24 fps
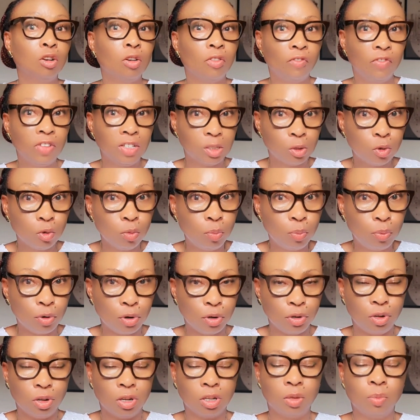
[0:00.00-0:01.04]
physical
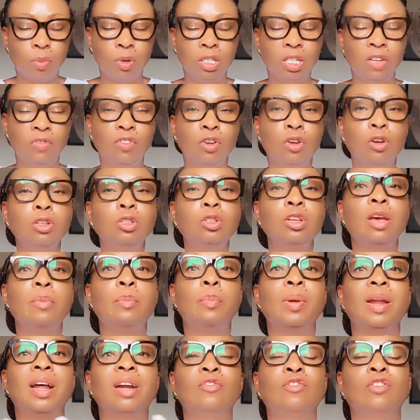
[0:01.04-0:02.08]
products. But if you go to a
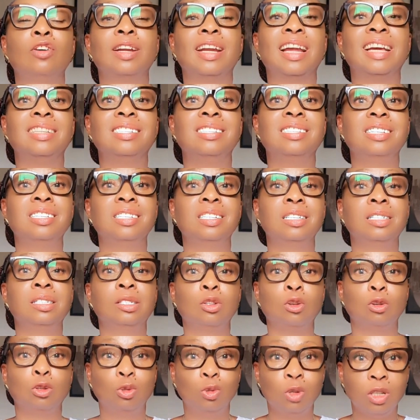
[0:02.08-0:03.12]
platform like
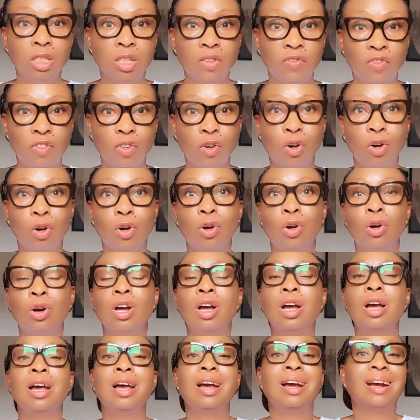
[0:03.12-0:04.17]
Digistore24,
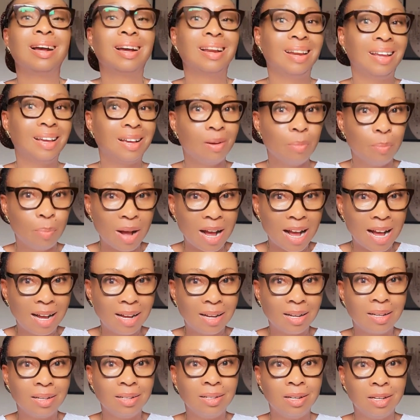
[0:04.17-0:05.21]

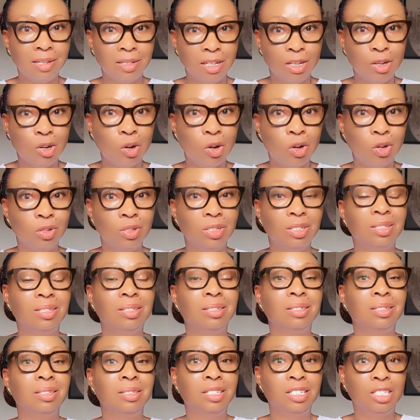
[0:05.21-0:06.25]
ClickBank, they deal on
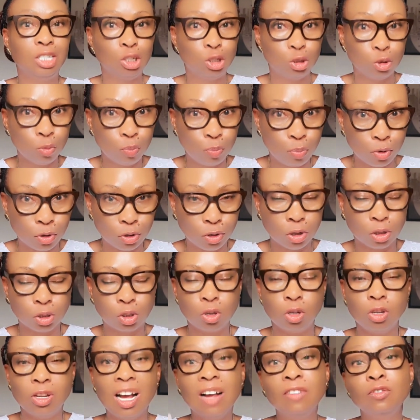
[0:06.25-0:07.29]
digital products.
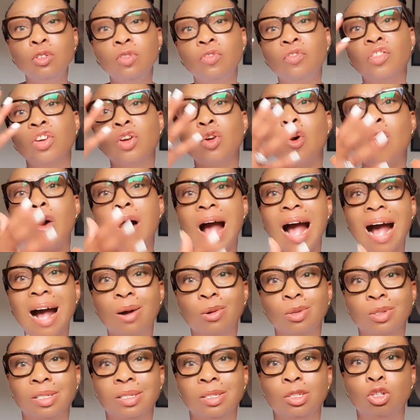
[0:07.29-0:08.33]
So you have to figure
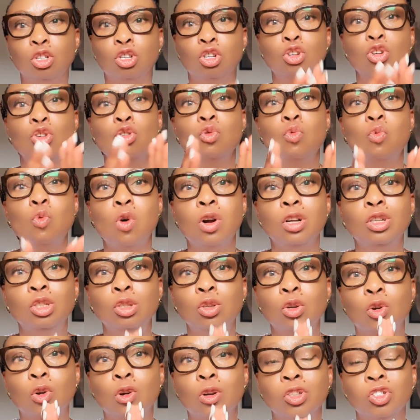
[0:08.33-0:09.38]
out, do you want
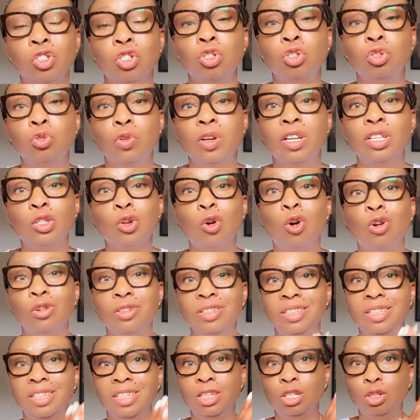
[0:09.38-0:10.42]
to concentrate on
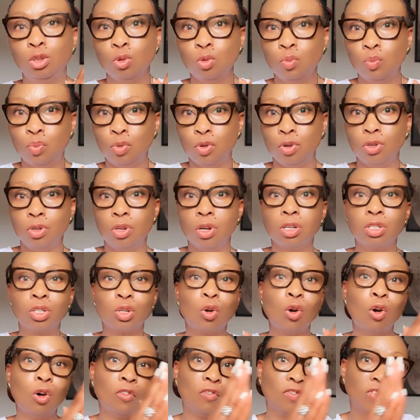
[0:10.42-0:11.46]
digital products
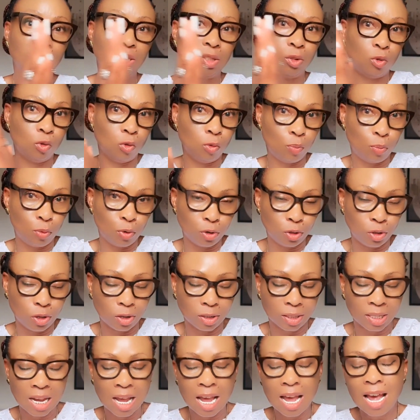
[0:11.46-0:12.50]
or physical
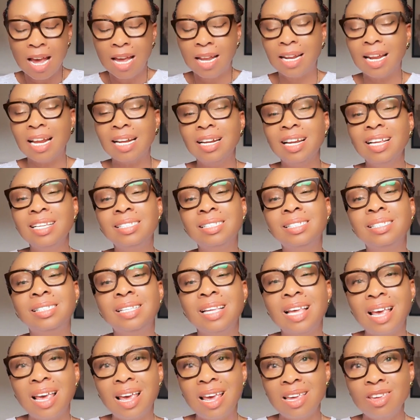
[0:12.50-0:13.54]
products? Now let's
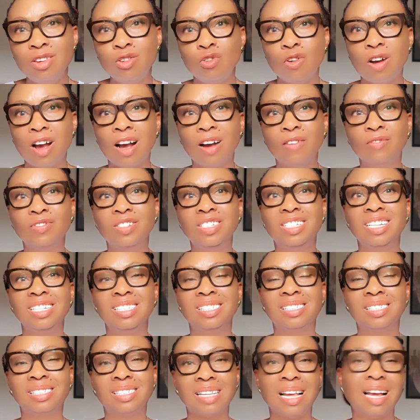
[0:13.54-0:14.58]
say you have
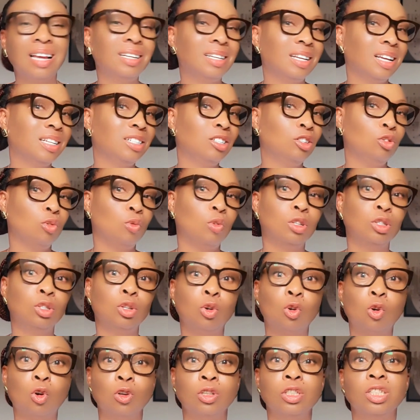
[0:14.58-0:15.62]
decided you want to
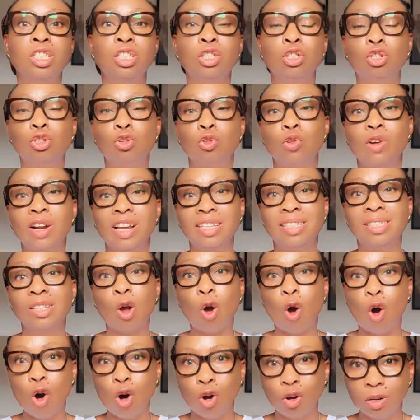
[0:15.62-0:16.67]
concentrate
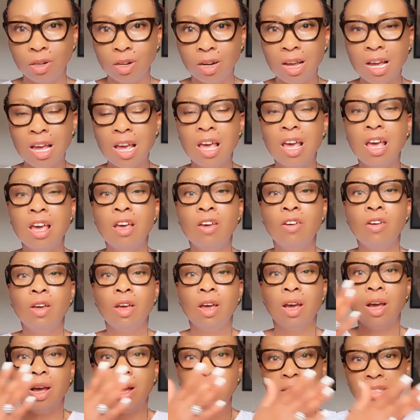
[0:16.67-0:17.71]
on
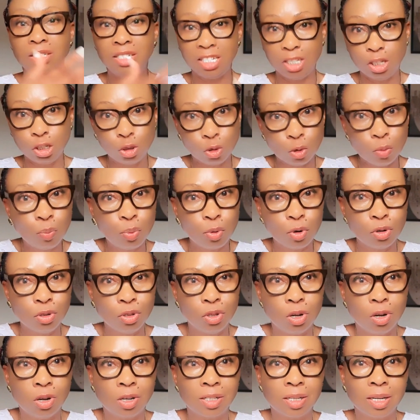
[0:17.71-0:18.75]
digital
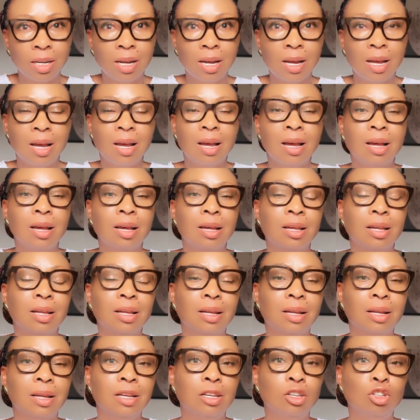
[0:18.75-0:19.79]
products.
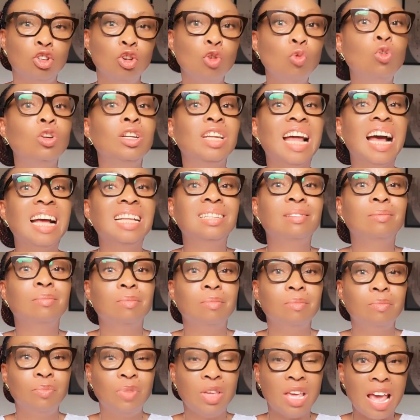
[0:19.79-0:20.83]
You will not
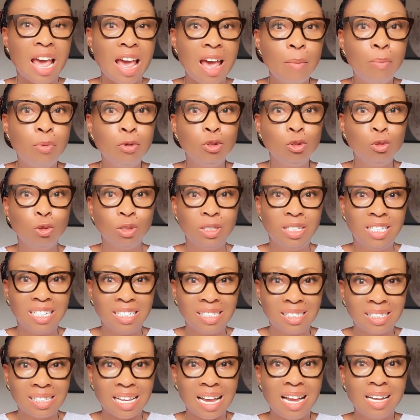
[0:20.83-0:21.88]
be able to
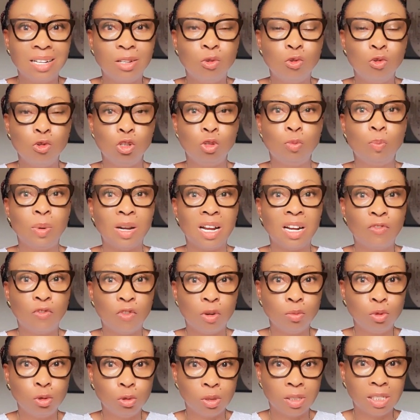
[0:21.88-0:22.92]
decide which
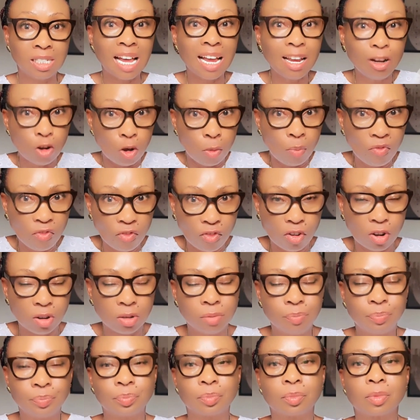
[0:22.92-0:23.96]
platform to sign up for.
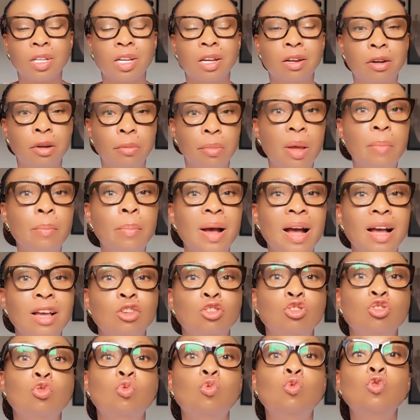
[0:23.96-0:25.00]
Remember,
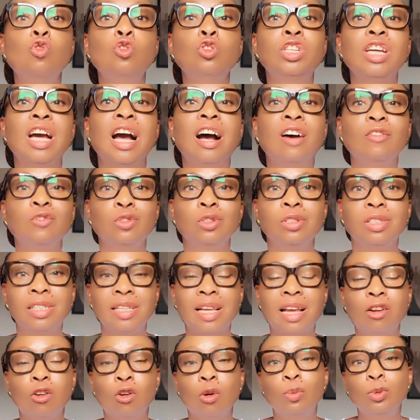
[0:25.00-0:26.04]
you would have to
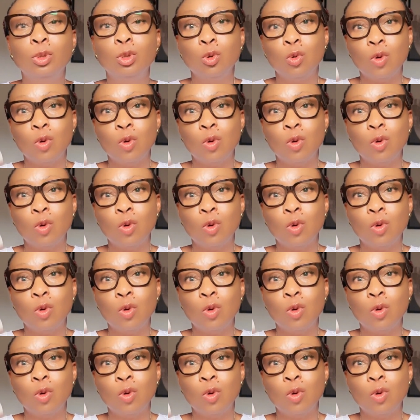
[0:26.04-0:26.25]
sign up to